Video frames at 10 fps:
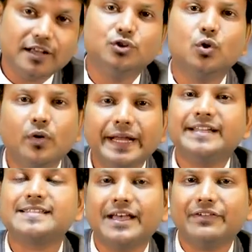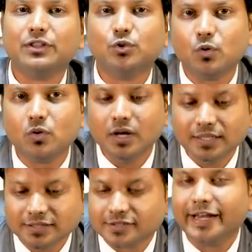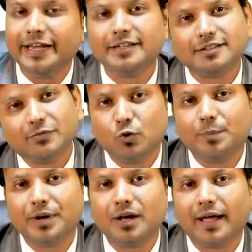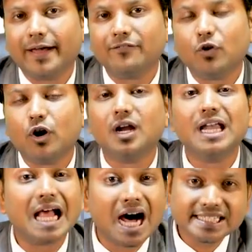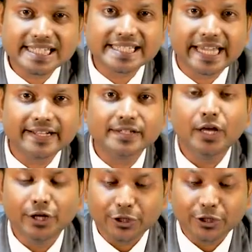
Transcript: Though the crate and the cobra have got large head scale,